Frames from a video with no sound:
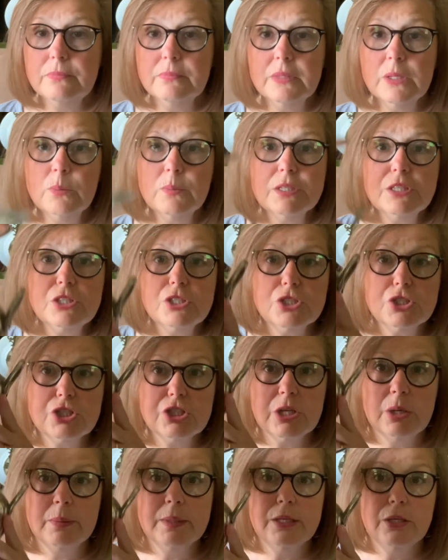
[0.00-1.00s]
with
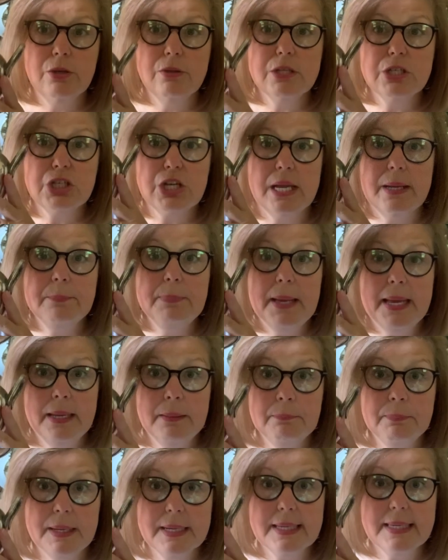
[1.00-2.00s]
showing you the
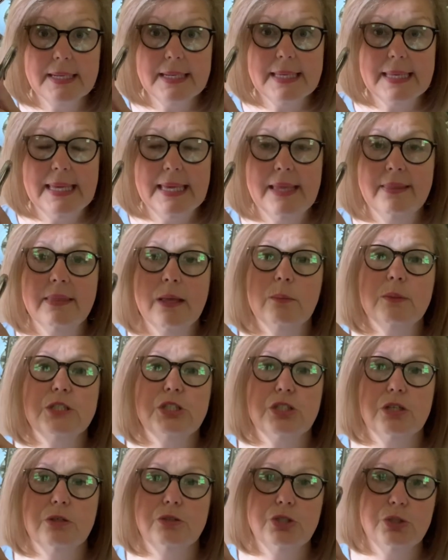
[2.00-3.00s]
champagne bucket again that we
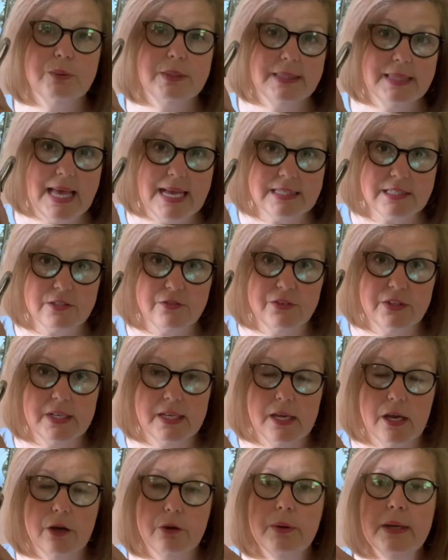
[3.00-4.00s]
showed you in last
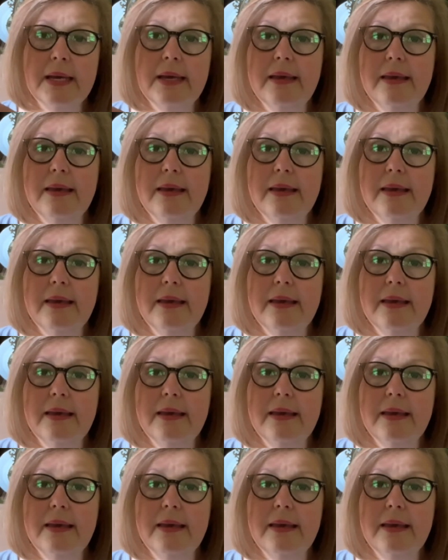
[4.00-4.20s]
video.